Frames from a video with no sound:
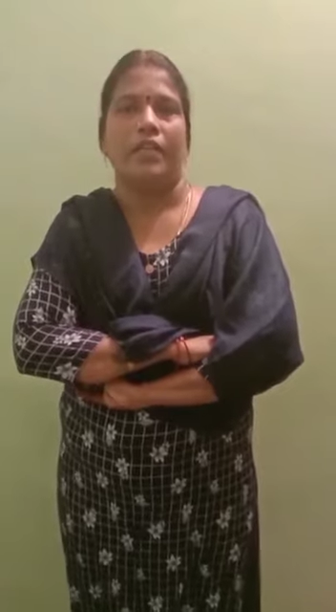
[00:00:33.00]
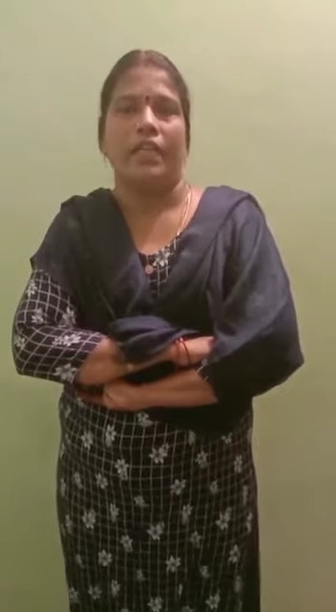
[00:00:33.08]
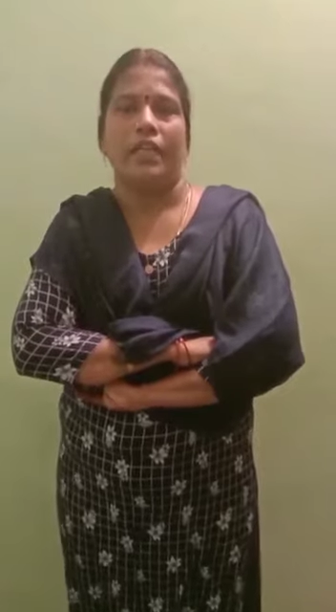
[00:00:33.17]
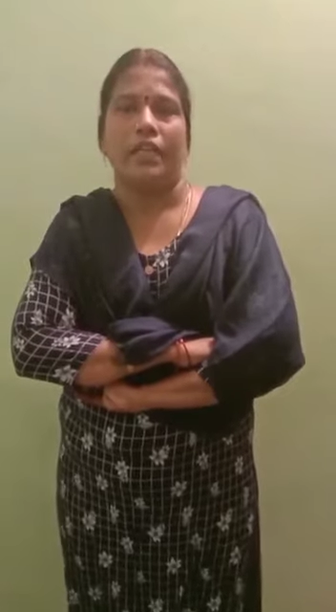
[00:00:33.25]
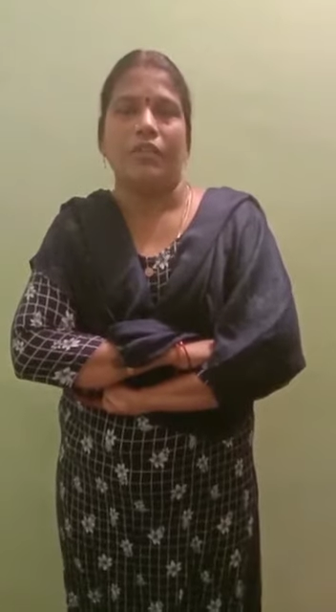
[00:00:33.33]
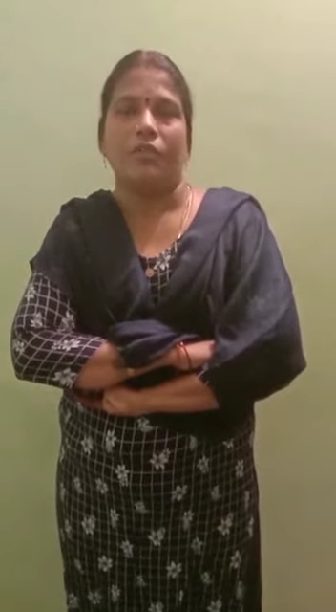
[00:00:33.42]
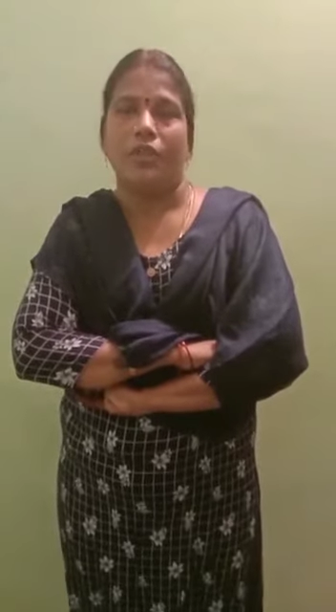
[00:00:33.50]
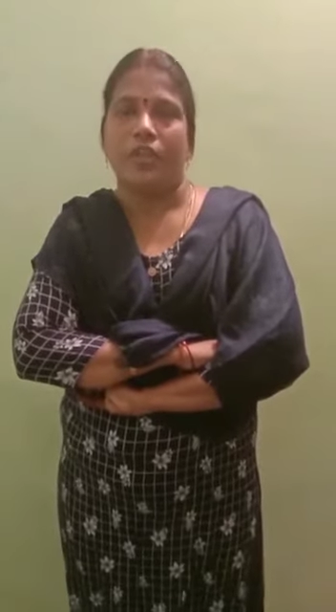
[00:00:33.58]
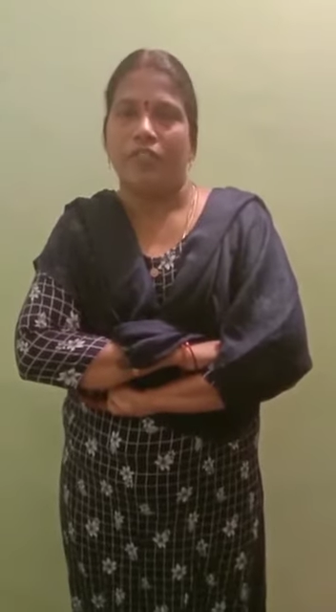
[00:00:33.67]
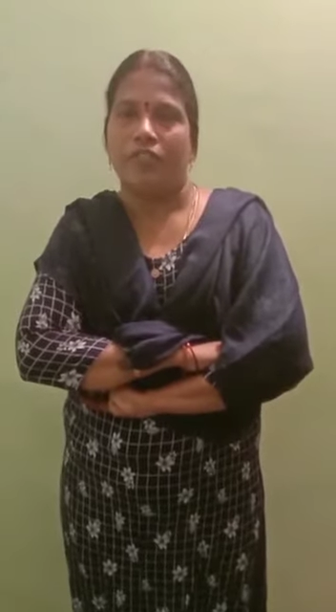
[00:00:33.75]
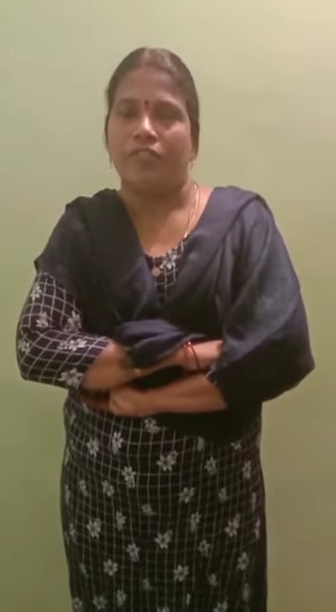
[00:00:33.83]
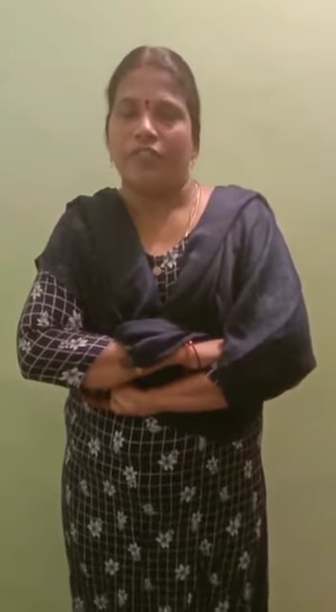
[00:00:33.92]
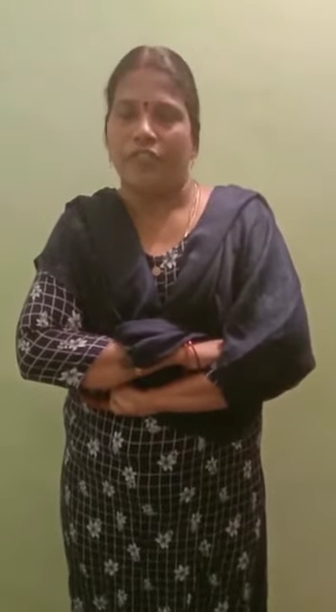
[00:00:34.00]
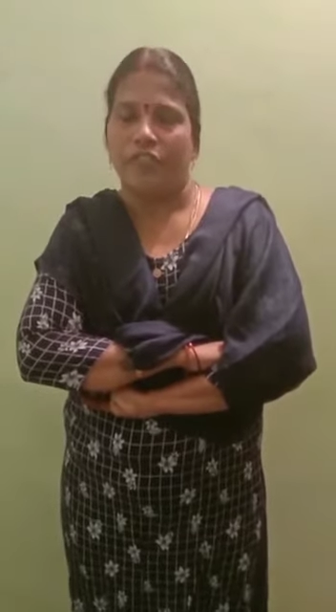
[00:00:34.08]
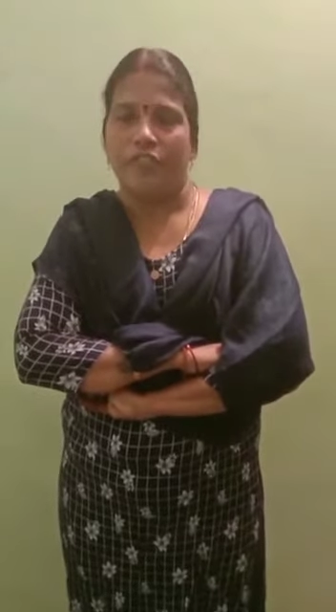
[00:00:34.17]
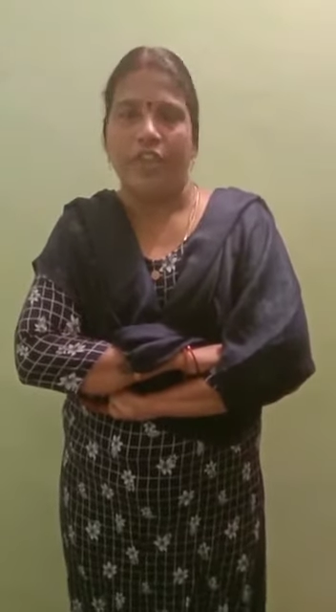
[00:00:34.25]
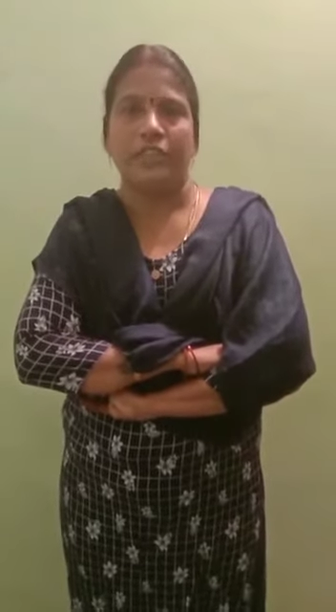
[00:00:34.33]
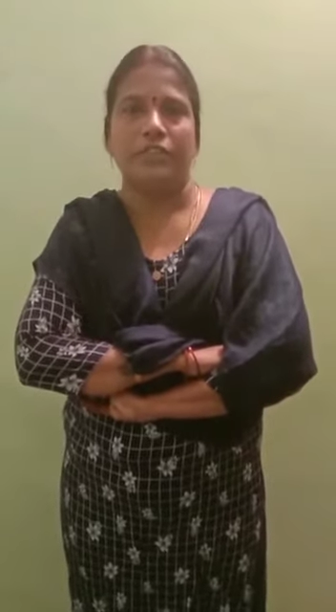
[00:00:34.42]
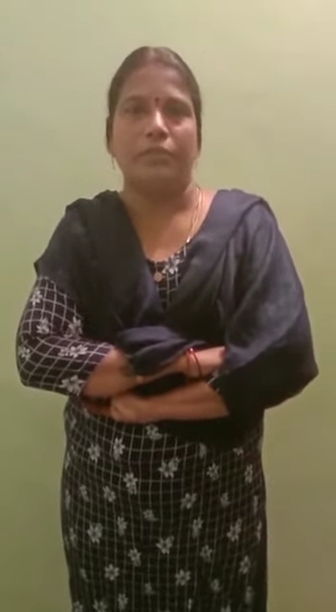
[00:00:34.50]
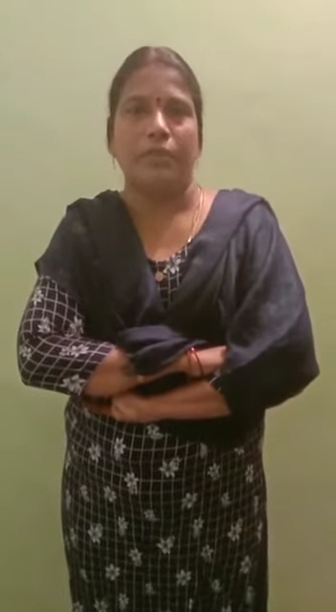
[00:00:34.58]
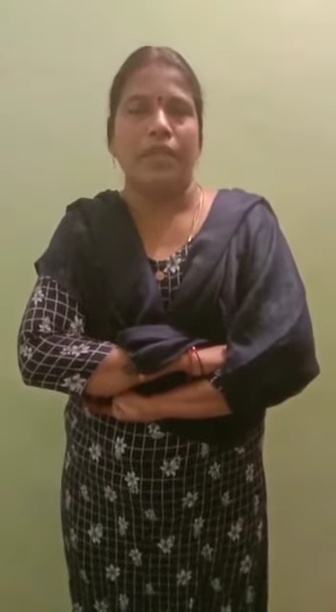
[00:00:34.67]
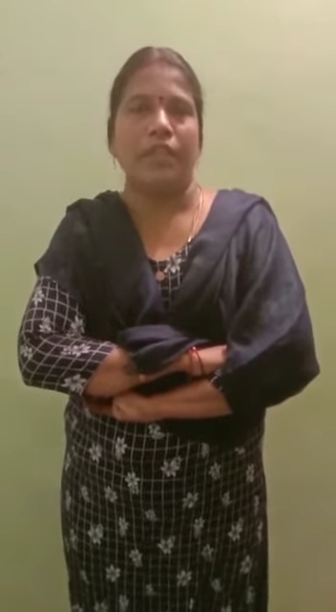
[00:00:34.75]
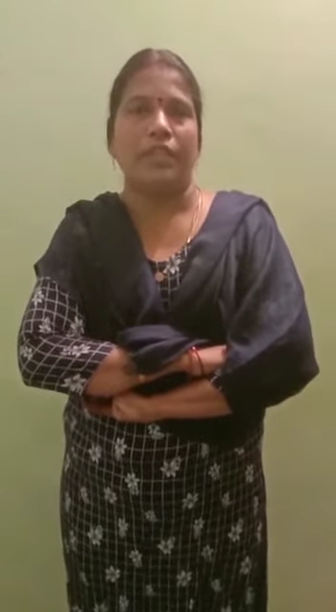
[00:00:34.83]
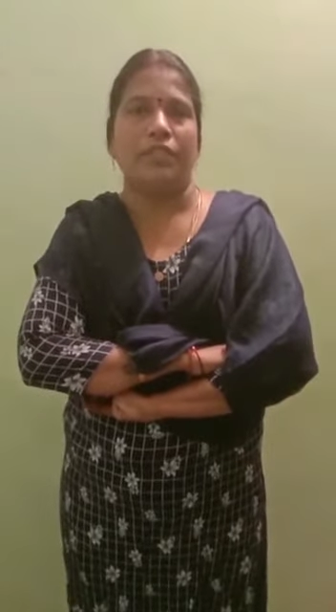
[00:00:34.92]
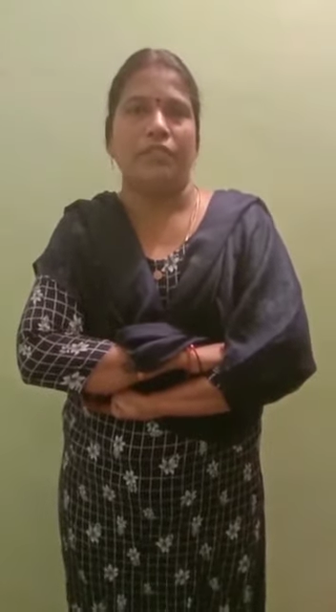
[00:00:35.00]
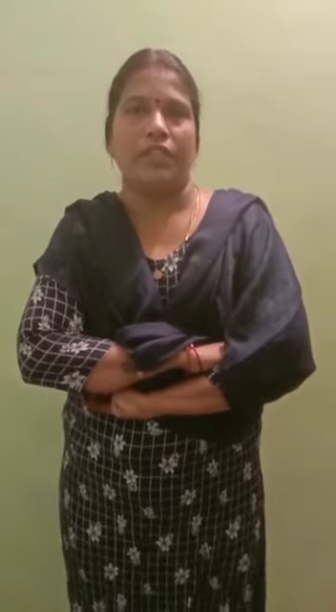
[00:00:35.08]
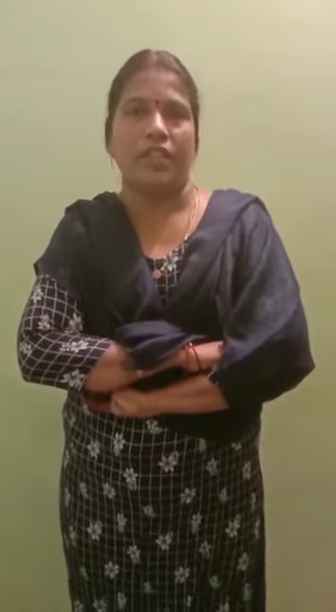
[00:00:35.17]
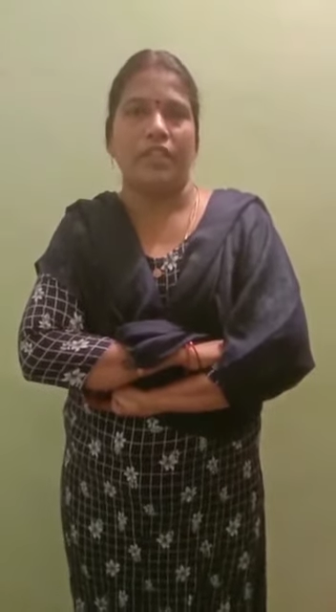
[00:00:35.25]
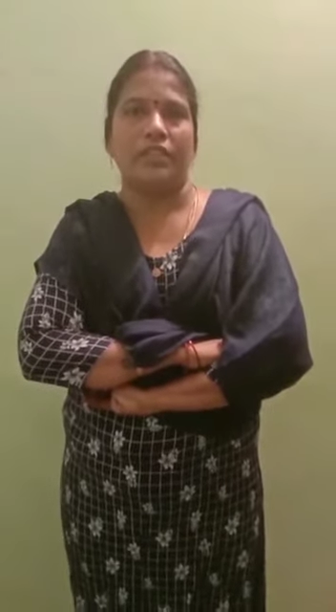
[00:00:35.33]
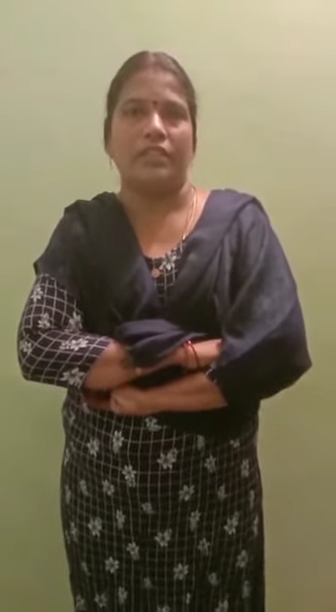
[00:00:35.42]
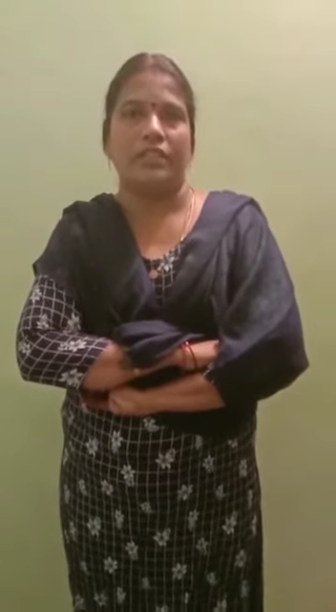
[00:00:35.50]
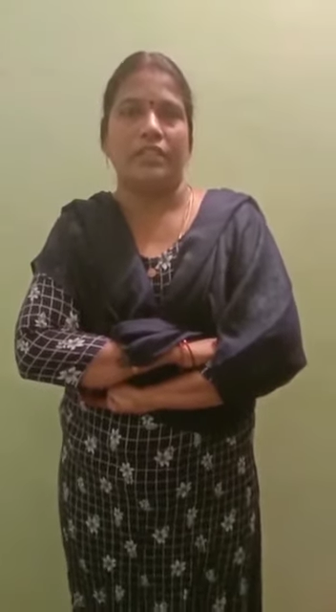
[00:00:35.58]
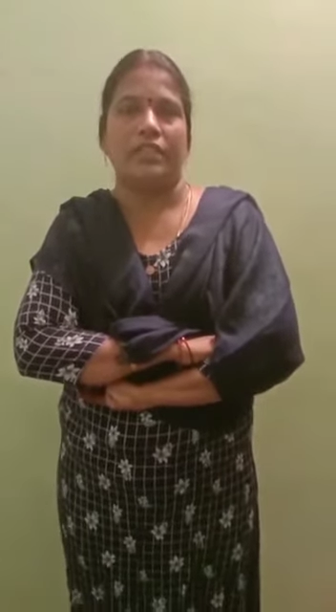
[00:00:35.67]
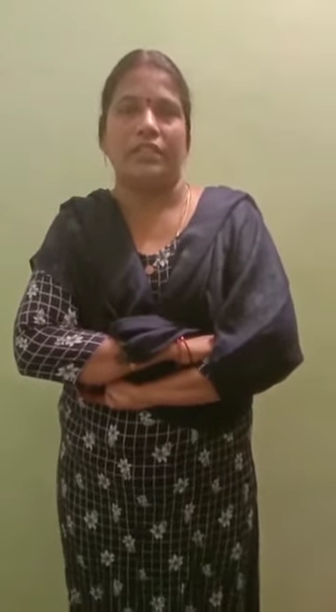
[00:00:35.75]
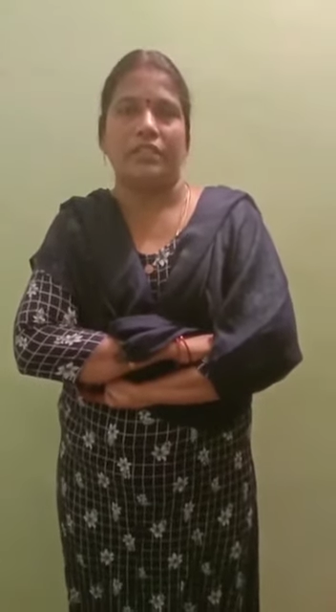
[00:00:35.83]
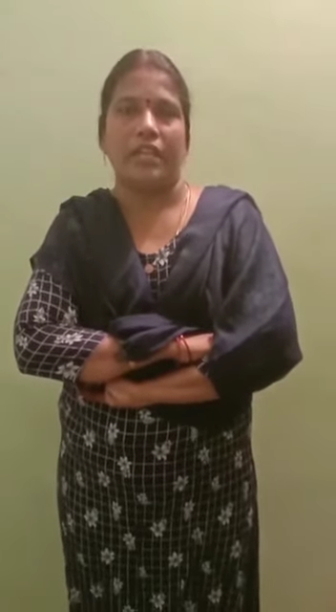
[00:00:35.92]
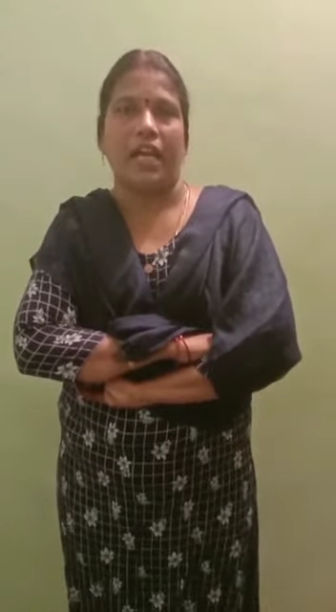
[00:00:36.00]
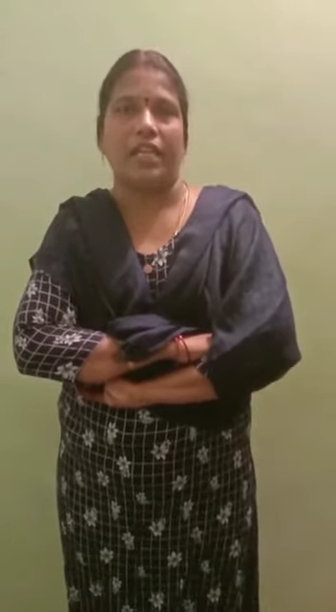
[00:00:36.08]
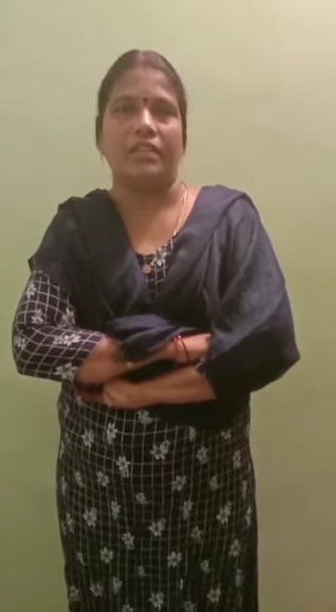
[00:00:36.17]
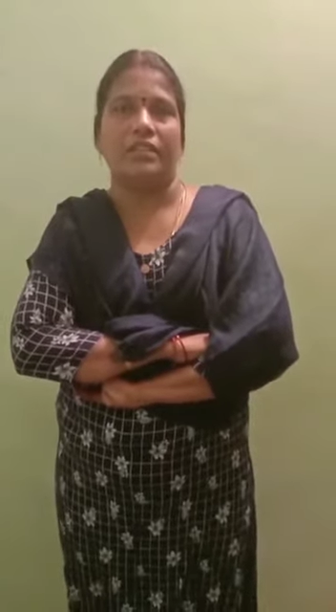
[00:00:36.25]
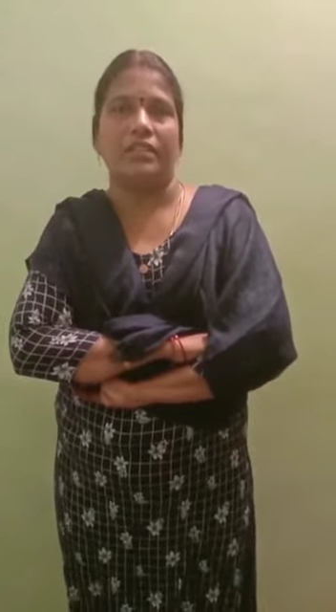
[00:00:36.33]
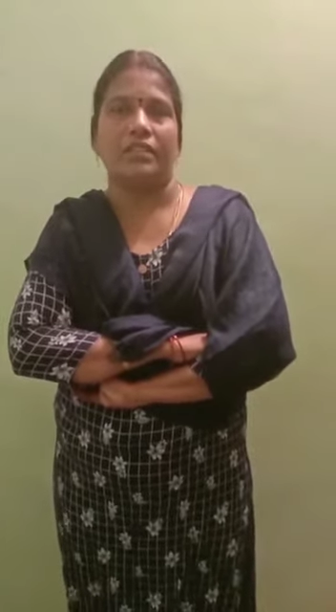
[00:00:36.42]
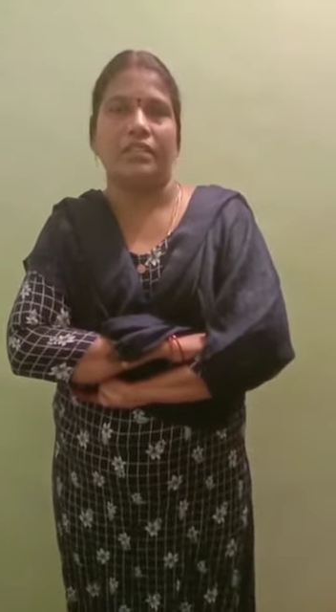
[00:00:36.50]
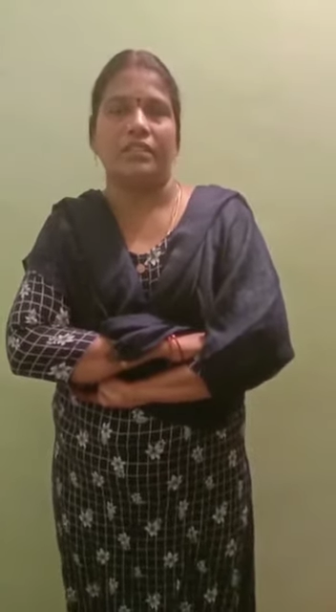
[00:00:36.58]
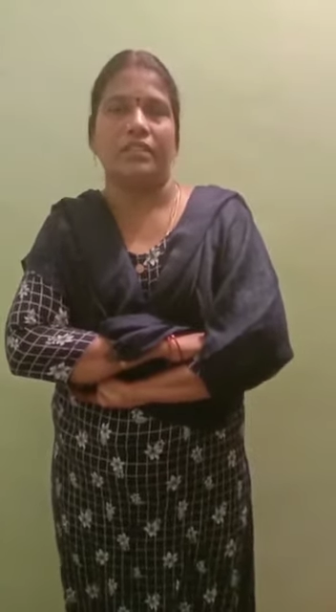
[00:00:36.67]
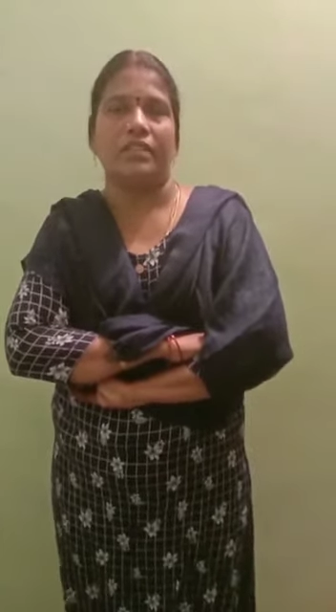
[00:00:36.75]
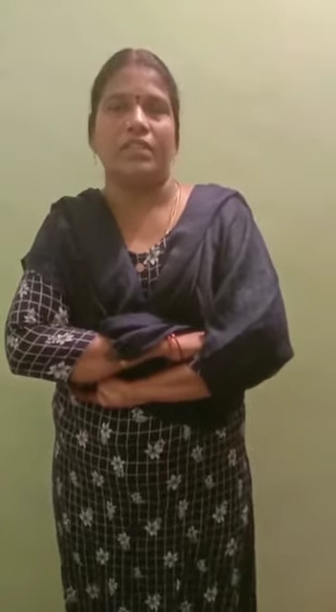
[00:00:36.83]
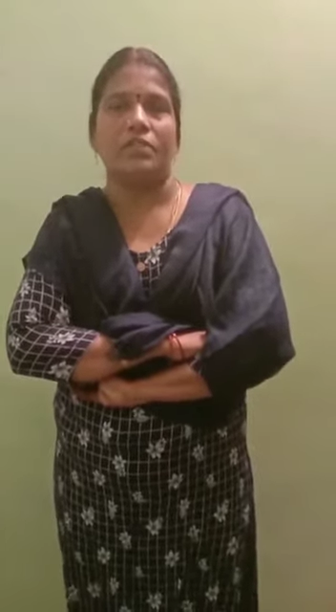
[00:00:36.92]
They would have faced many difficulties and challenges